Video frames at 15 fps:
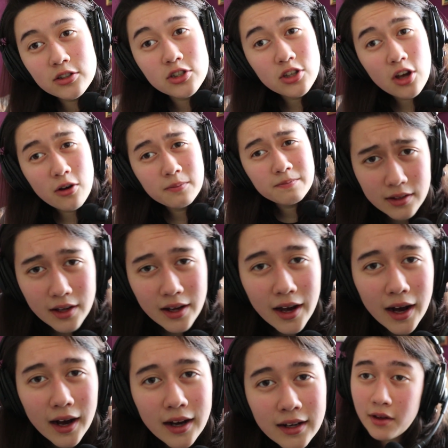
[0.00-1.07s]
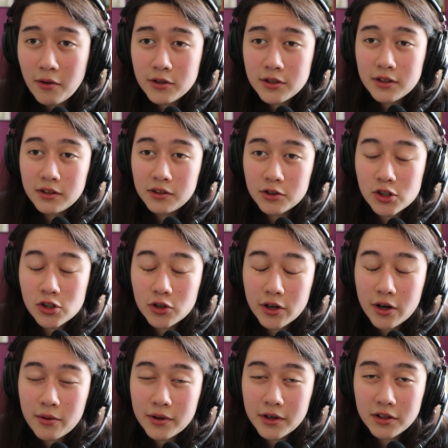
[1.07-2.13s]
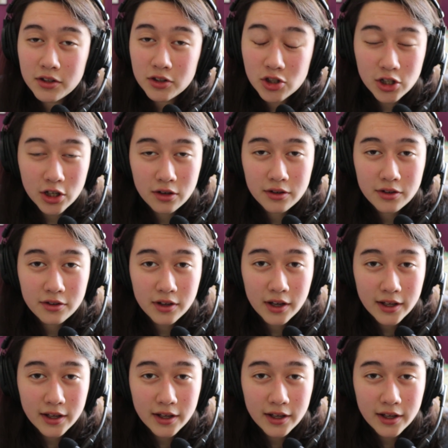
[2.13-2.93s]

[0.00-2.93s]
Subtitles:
So, yeah, that was a little story I wanted to share with you